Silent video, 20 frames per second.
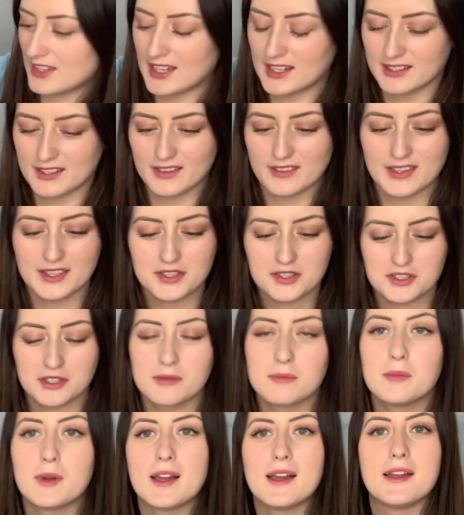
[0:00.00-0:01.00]
Then this
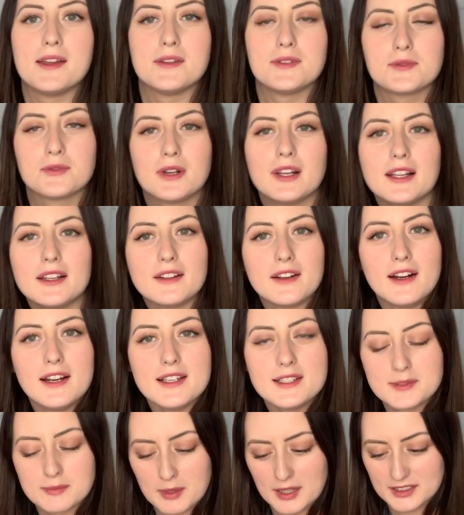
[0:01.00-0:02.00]
jumper is really
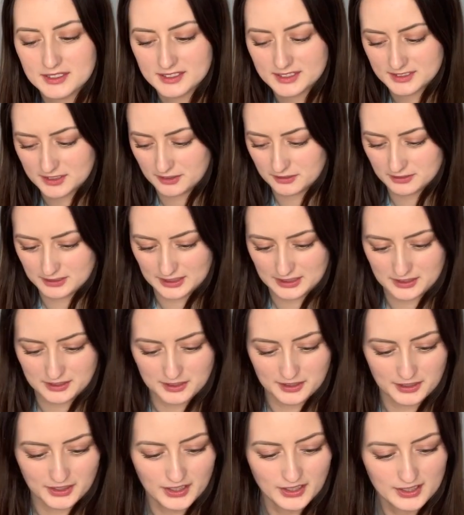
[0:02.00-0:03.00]
nice, but I just don't really
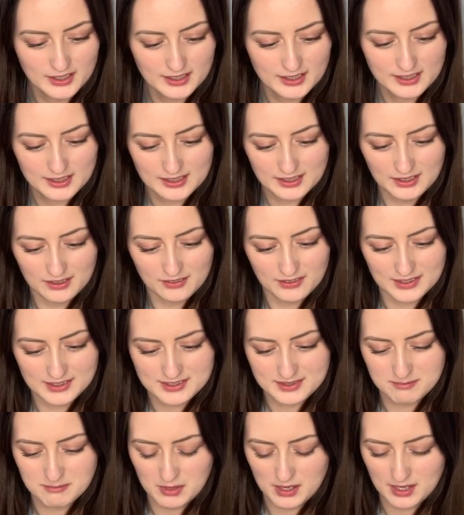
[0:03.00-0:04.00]
know if
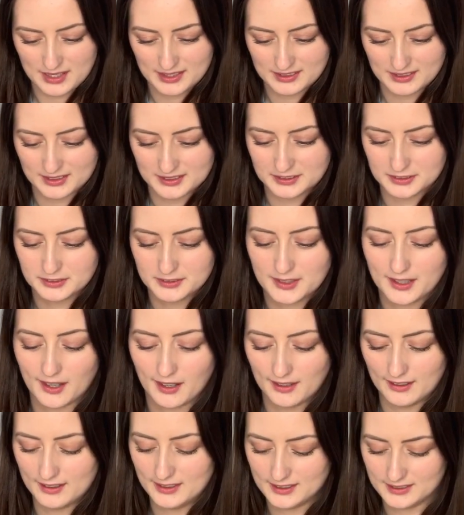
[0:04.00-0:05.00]
it's my kind of
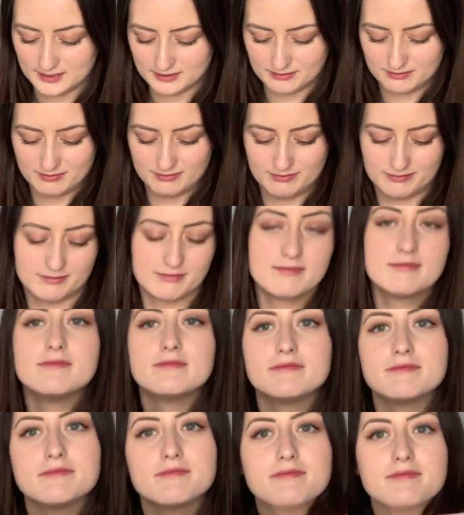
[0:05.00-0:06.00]
colour.
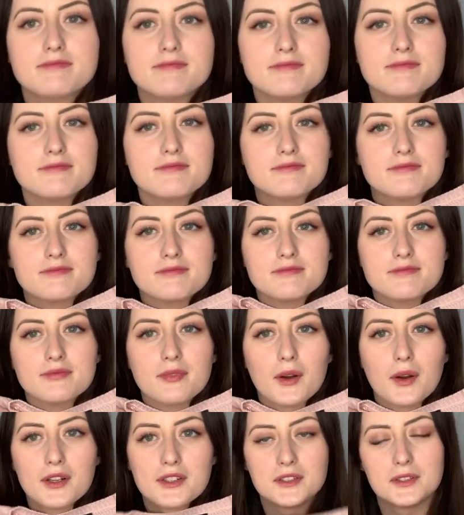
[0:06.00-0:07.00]

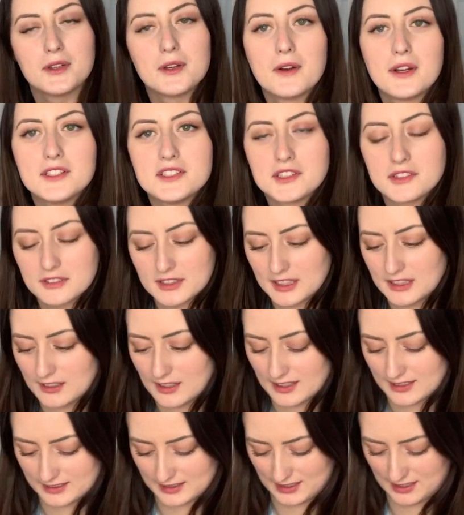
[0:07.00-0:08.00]
I don't know, I do really
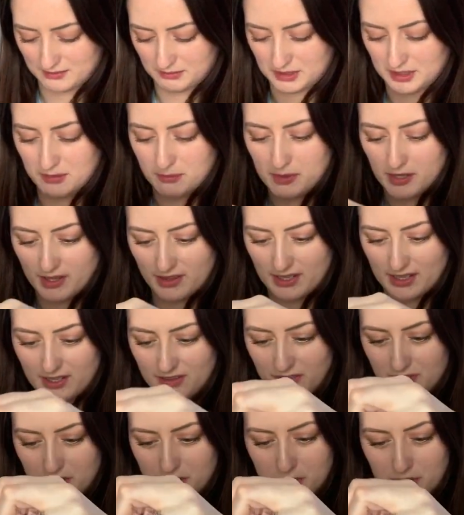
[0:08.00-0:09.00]
like that. I'm going to put that in
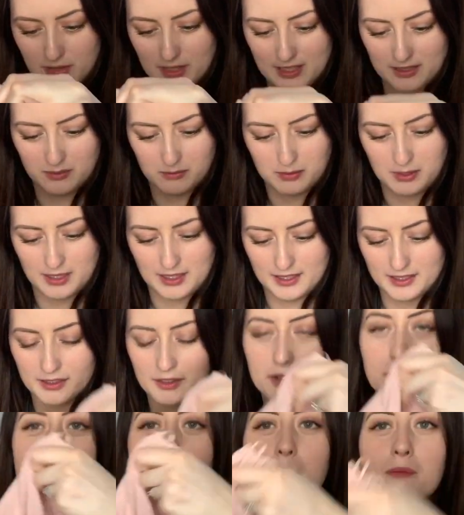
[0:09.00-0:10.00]
the try on
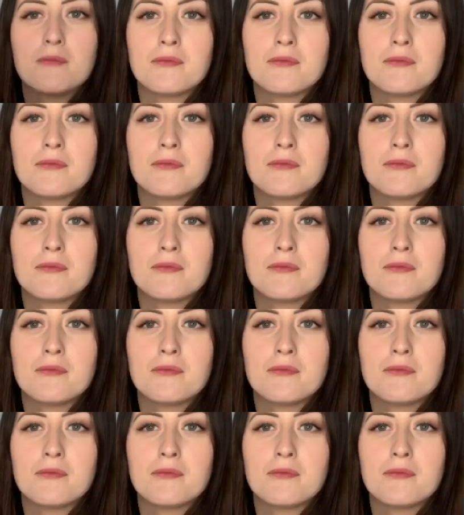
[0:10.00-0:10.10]
pile.